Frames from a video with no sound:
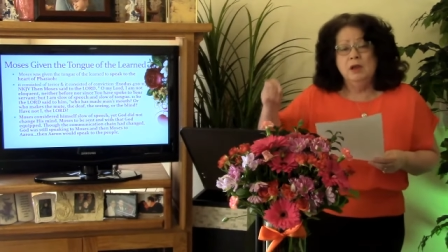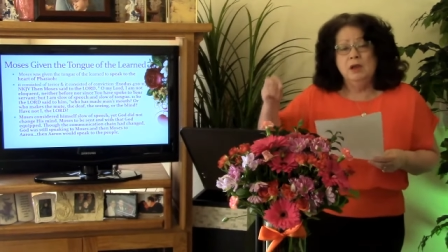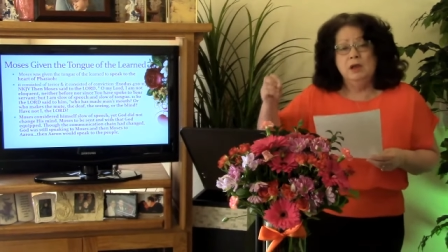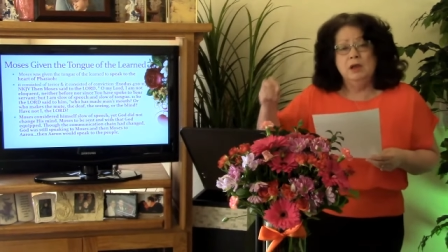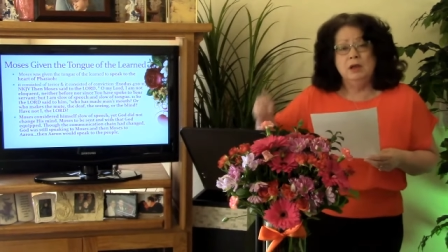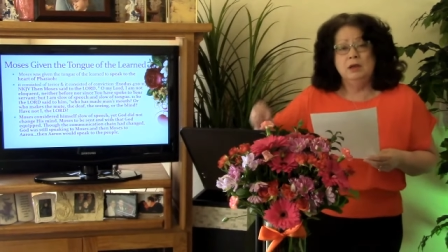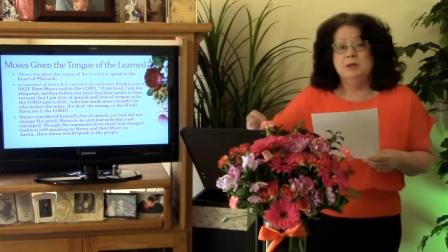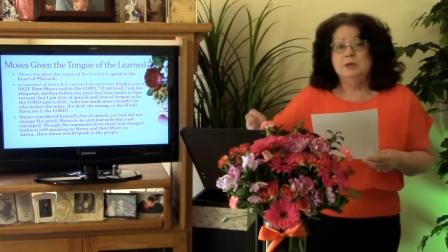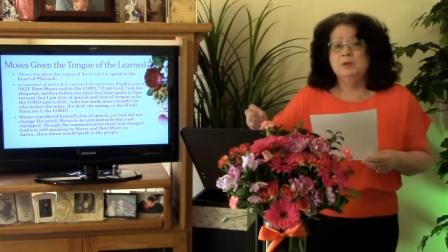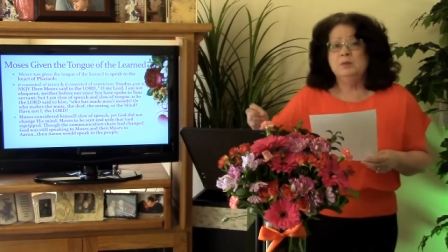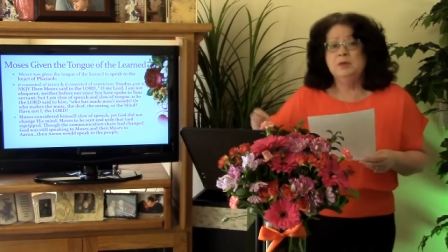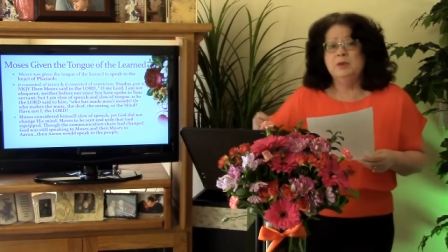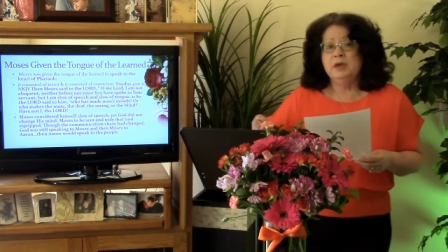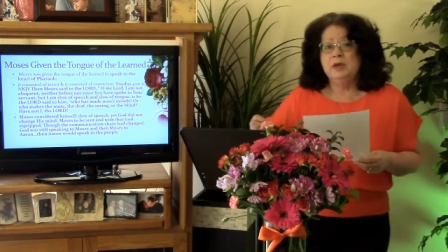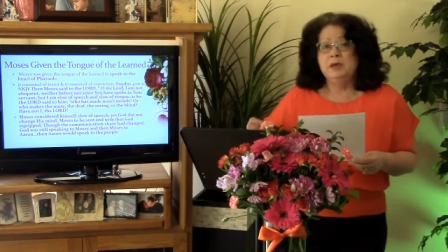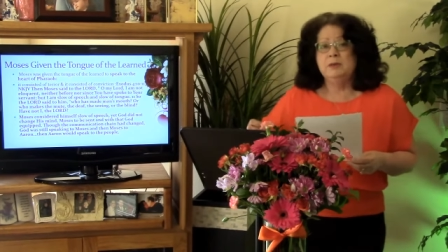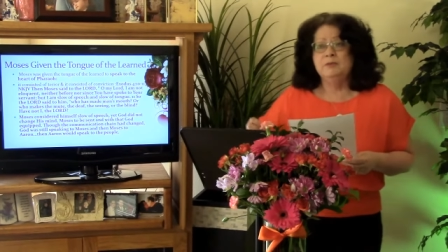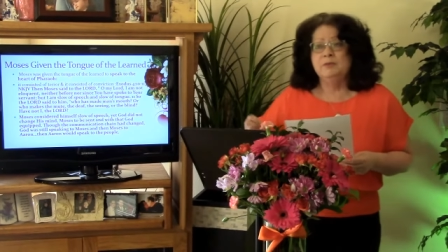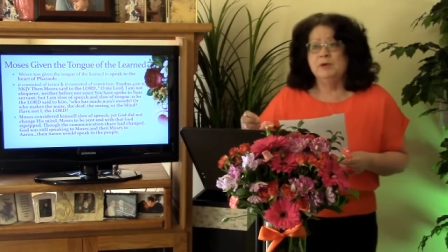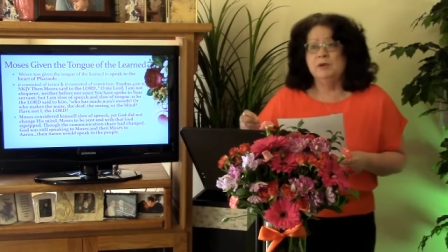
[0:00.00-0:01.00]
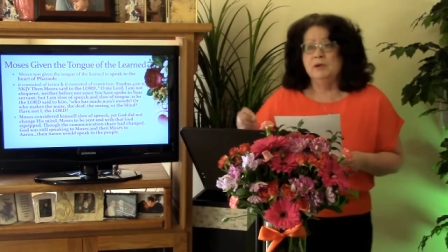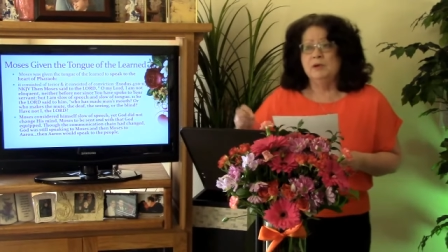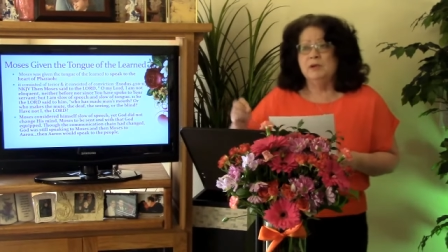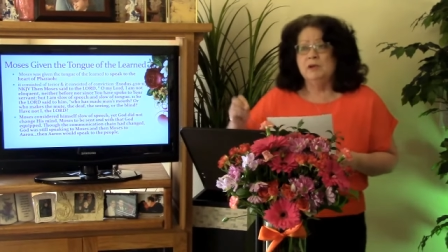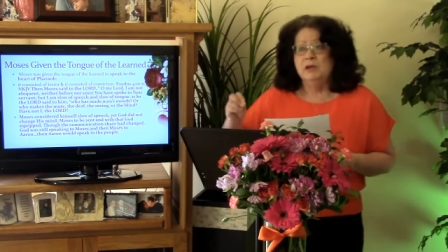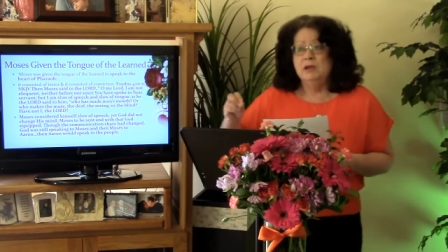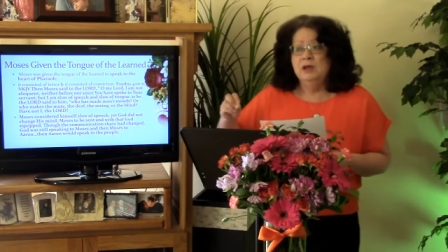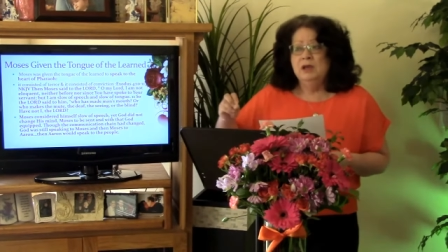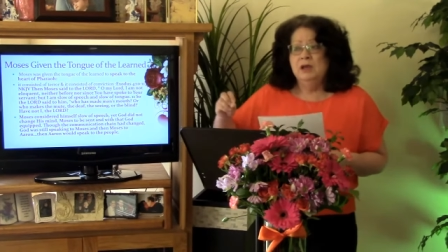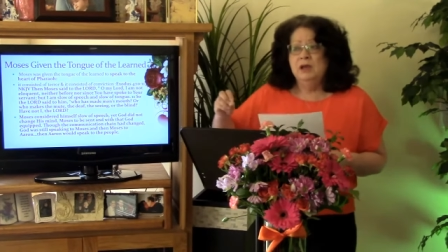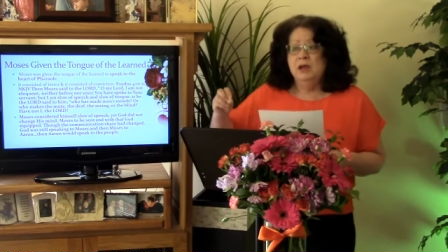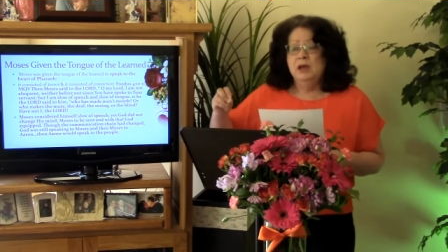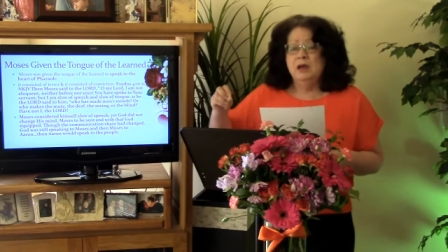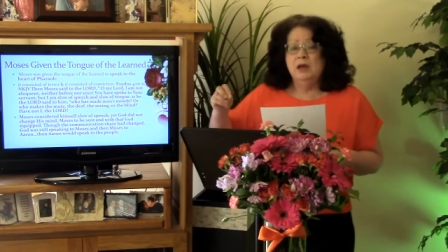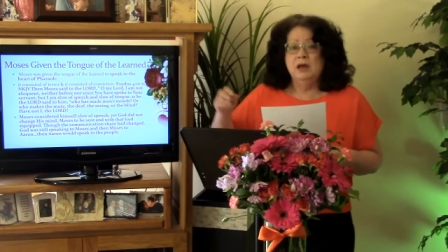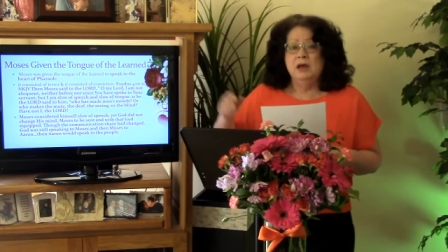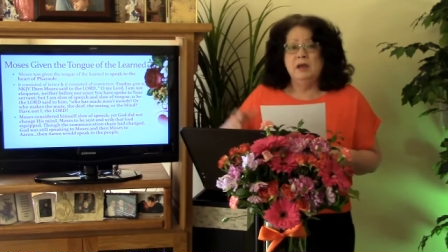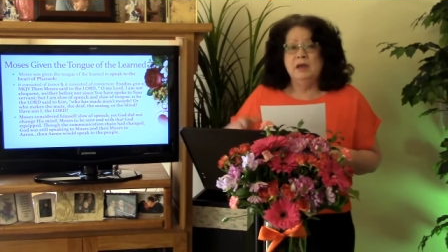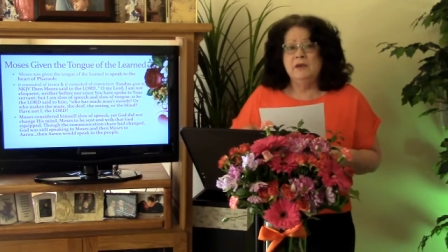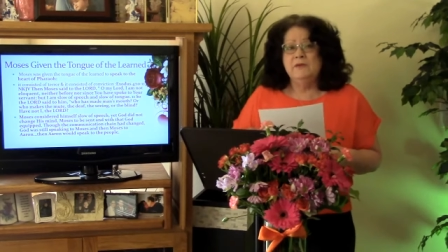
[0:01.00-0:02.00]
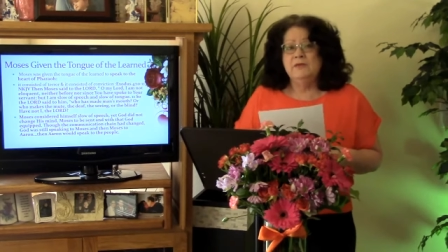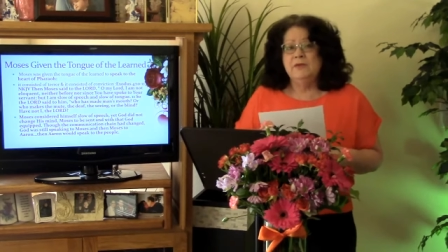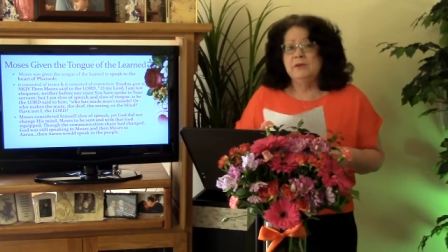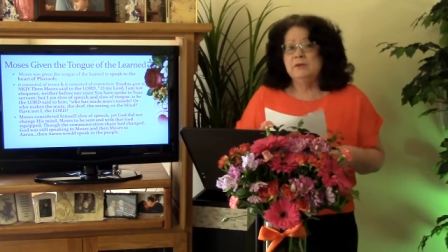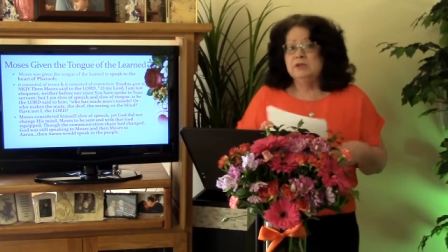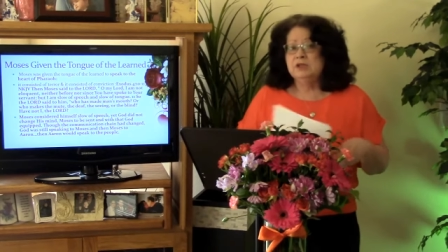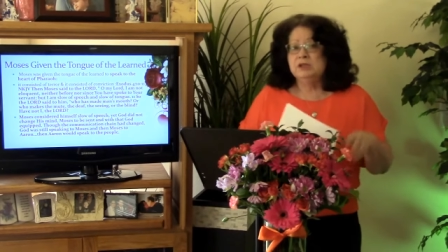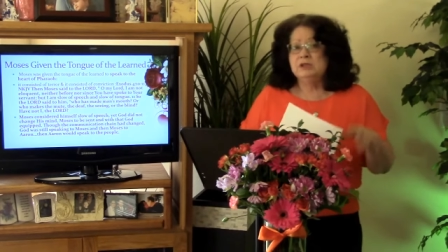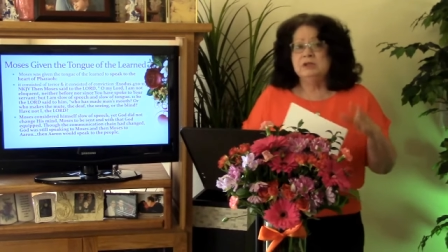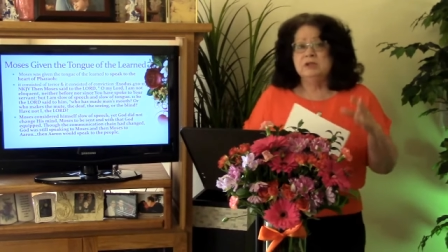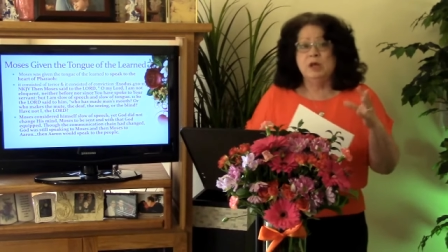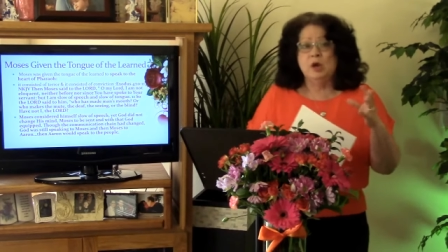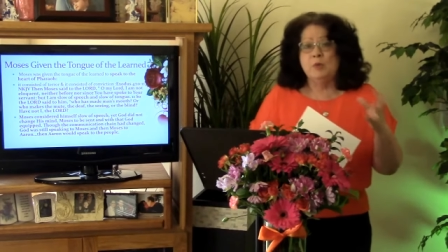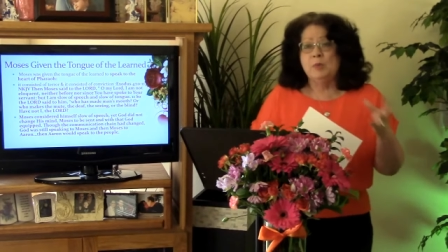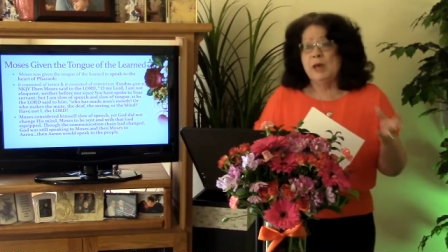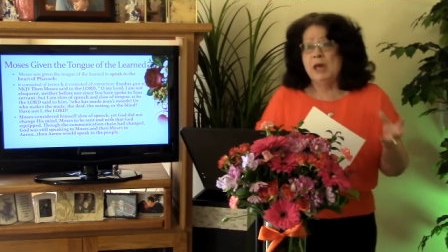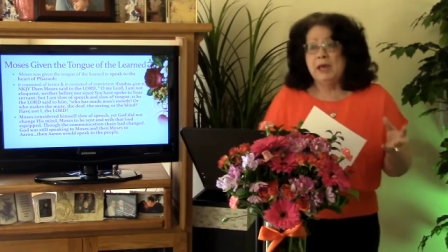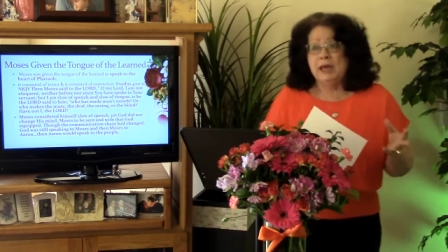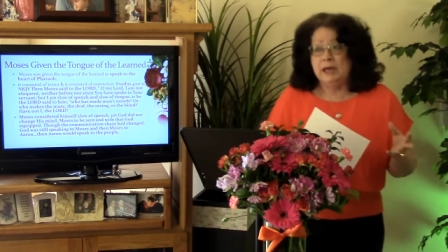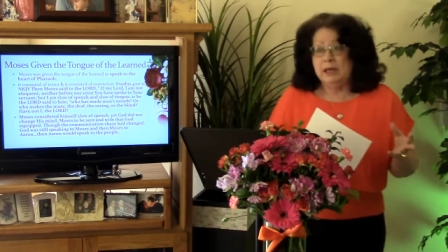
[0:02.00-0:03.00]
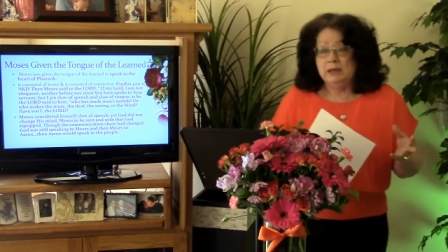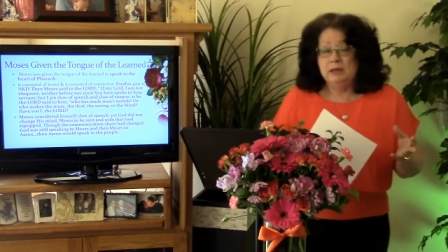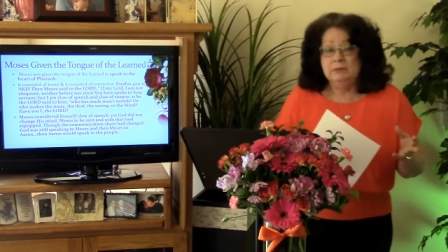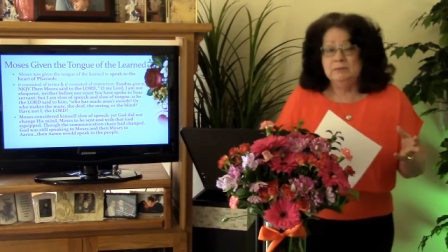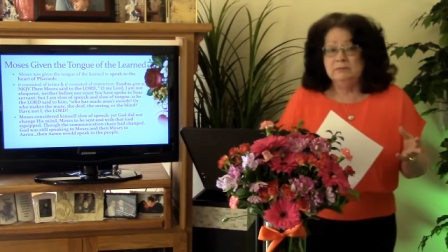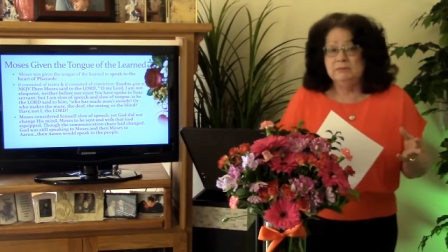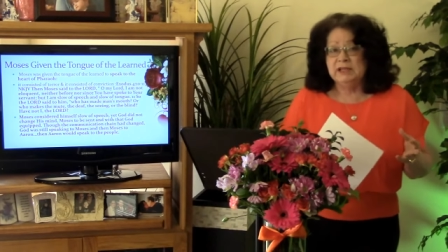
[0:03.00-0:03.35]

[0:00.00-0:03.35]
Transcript: on people uh, if they would just obey.